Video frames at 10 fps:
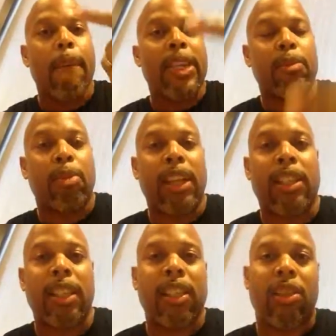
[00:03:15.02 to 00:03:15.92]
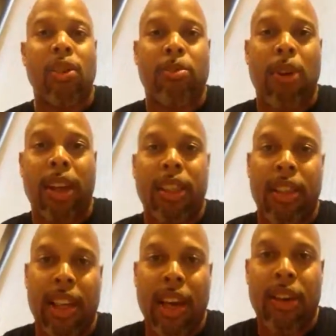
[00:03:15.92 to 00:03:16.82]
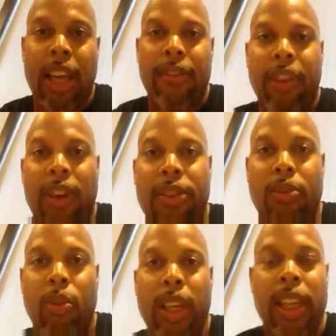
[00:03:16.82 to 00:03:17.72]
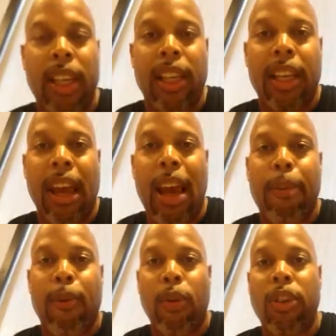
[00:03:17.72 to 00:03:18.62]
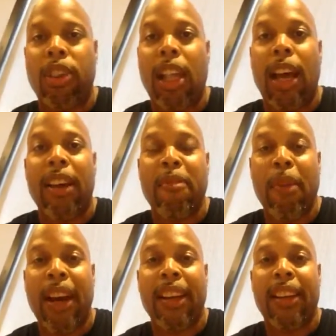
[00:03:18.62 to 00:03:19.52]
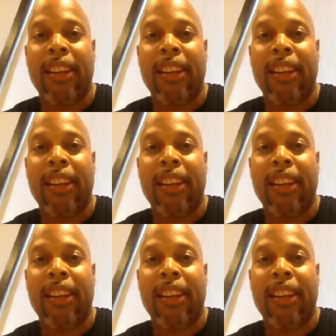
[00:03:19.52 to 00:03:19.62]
Peace and blessings. Coach Marks is out. Have an awesome weekend and happy 4th of July. Bye.